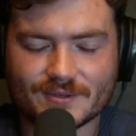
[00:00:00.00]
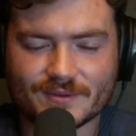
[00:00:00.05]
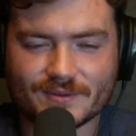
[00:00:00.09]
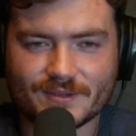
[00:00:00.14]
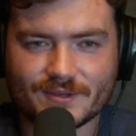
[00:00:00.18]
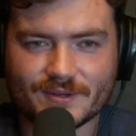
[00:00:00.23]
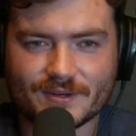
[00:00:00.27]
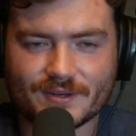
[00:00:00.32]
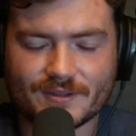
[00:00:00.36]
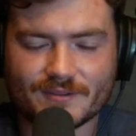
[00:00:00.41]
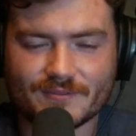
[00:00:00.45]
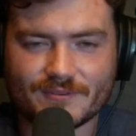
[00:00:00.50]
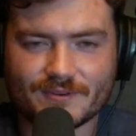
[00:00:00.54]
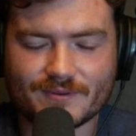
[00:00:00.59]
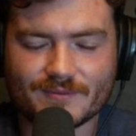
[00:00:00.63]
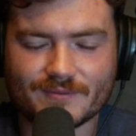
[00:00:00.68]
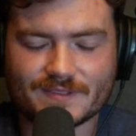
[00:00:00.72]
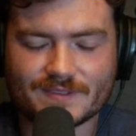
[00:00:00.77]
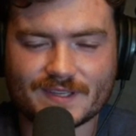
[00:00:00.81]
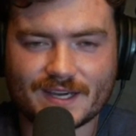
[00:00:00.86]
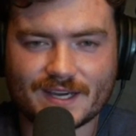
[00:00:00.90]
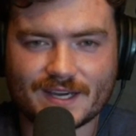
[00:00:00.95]
you're on the phone
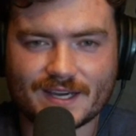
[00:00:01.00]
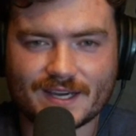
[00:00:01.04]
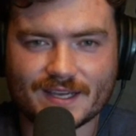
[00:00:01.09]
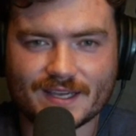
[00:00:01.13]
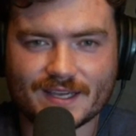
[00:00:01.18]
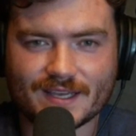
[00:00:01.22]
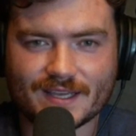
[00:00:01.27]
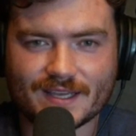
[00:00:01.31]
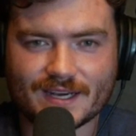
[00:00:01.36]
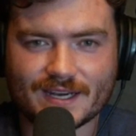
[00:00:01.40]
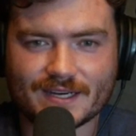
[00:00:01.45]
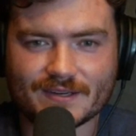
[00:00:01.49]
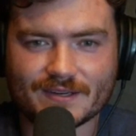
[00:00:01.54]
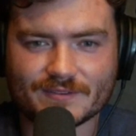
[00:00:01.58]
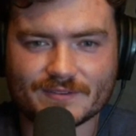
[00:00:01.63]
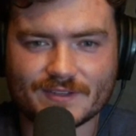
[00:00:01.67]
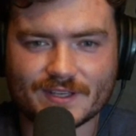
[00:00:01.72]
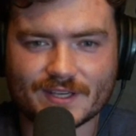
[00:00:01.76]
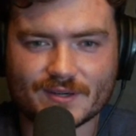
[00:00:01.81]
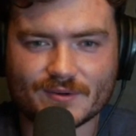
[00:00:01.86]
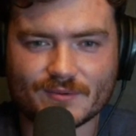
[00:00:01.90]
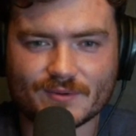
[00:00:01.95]
with Ty, and I don't
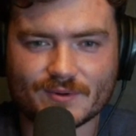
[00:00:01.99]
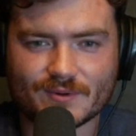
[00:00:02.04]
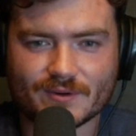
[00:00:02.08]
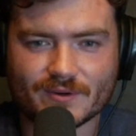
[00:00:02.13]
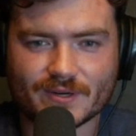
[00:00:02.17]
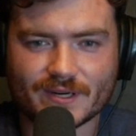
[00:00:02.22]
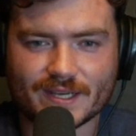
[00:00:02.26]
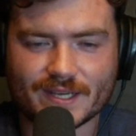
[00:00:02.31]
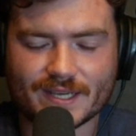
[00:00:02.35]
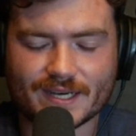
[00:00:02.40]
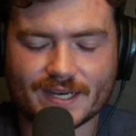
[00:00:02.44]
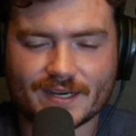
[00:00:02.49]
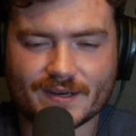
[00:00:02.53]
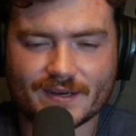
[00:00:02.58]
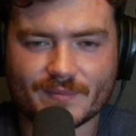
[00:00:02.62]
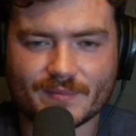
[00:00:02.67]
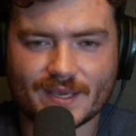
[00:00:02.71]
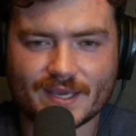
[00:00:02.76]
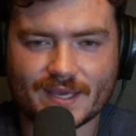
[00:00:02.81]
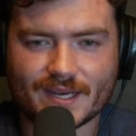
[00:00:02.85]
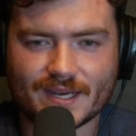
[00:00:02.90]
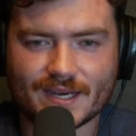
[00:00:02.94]
say a word. I get out
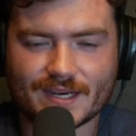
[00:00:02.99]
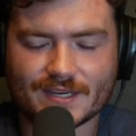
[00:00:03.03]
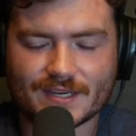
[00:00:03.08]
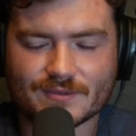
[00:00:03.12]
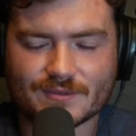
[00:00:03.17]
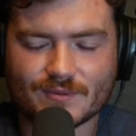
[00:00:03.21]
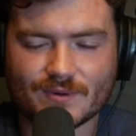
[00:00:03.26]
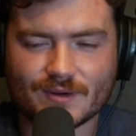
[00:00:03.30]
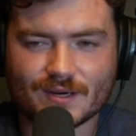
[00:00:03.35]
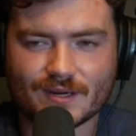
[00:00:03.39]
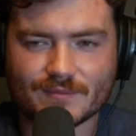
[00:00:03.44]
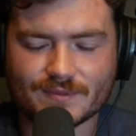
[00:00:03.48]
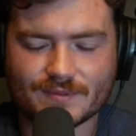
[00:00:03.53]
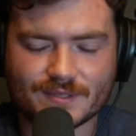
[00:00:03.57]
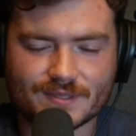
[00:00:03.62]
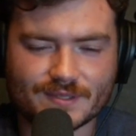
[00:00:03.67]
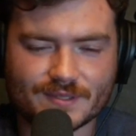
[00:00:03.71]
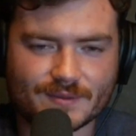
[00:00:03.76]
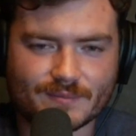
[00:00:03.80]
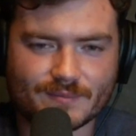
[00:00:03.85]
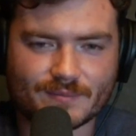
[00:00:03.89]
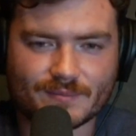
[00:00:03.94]
of bed and I just walk up to
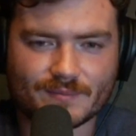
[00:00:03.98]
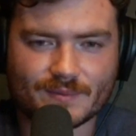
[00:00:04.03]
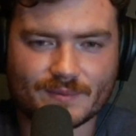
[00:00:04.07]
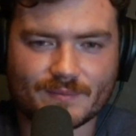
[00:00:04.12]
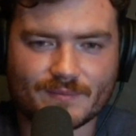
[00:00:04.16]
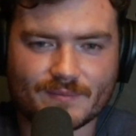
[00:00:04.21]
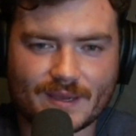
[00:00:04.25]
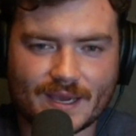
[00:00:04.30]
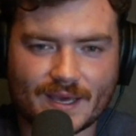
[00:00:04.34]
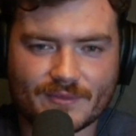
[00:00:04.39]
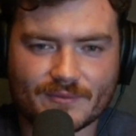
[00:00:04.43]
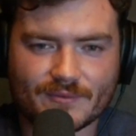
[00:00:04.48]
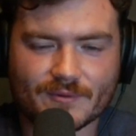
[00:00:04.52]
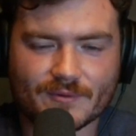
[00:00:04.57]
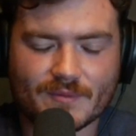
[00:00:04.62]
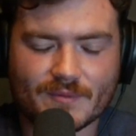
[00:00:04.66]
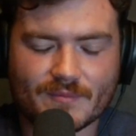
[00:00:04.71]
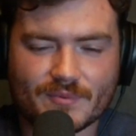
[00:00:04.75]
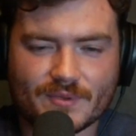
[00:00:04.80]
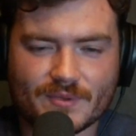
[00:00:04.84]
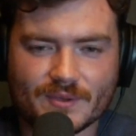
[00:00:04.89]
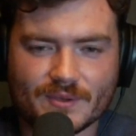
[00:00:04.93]
the bathroom
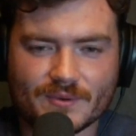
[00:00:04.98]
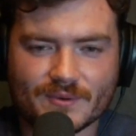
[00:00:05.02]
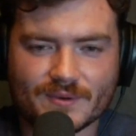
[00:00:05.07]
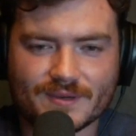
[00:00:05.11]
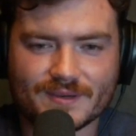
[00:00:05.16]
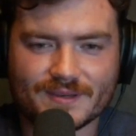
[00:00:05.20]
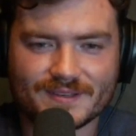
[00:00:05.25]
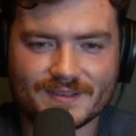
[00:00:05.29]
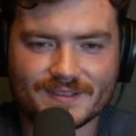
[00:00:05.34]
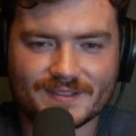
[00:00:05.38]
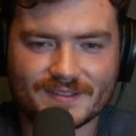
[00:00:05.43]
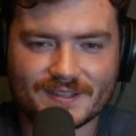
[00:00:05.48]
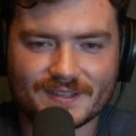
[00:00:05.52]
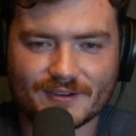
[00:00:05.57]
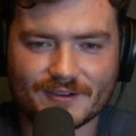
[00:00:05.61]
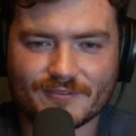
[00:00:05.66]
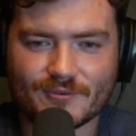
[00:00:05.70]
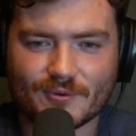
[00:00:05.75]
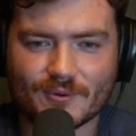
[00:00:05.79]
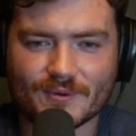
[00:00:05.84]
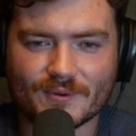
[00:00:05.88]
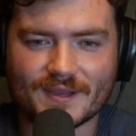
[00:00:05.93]
and puke like
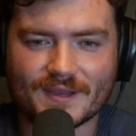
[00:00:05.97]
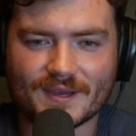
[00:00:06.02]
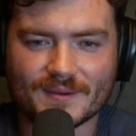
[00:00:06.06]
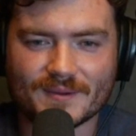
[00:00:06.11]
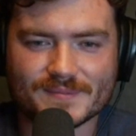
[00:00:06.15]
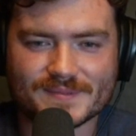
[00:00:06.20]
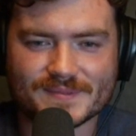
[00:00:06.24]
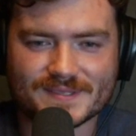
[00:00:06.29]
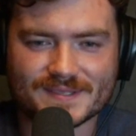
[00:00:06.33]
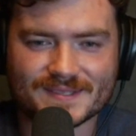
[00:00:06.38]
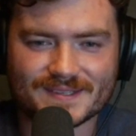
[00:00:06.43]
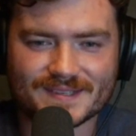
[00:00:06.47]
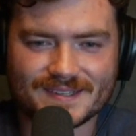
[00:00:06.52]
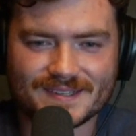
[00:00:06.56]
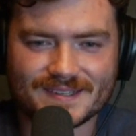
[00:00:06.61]
4 times.